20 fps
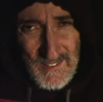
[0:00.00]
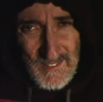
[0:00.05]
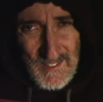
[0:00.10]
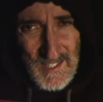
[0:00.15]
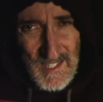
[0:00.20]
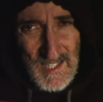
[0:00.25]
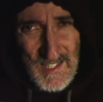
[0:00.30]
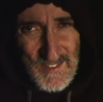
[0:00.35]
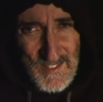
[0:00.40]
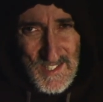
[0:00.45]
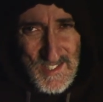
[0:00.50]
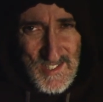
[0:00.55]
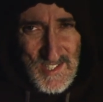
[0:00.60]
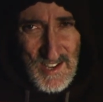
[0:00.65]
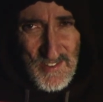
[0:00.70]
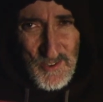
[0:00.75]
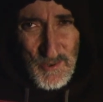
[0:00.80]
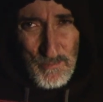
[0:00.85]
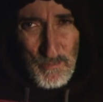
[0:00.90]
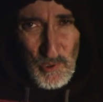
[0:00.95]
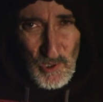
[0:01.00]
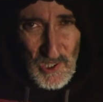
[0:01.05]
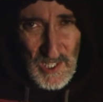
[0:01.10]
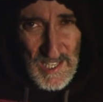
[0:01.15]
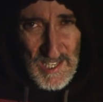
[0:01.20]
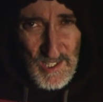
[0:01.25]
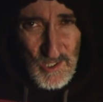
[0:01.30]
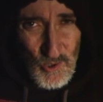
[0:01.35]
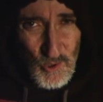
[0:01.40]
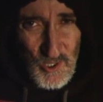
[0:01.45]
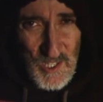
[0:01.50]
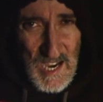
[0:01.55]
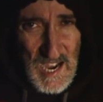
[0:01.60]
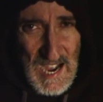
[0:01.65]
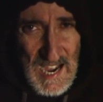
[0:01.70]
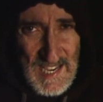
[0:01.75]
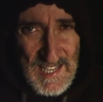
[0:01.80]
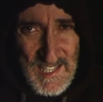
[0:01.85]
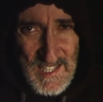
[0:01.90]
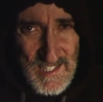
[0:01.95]
Okay, and this other political
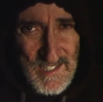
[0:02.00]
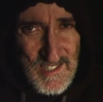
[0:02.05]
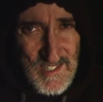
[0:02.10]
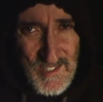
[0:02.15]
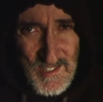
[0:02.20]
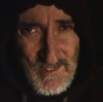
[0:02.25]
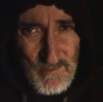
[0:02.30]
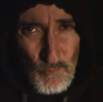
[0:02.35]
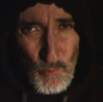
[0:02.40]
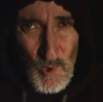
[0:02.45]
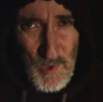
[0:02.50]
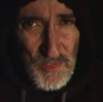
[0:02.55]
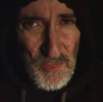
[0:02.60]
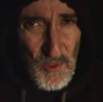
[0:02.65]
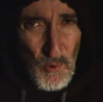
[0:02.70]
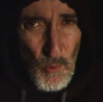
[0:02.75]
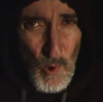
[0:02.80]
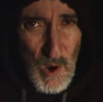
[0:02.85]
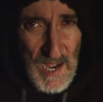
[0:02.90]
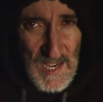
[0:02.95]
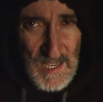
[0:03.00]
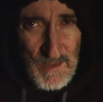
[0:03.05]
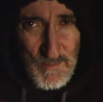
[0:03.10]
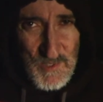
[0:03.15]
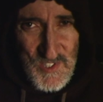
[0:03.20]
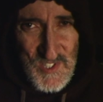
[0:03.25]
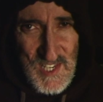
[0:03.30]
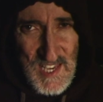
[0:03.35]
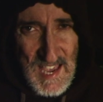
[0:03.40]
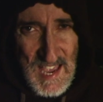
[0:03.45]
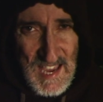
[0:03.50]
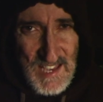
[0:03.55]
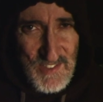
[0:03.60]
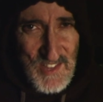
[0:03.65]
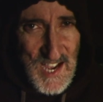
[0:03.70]
guy, he's with the YMCA,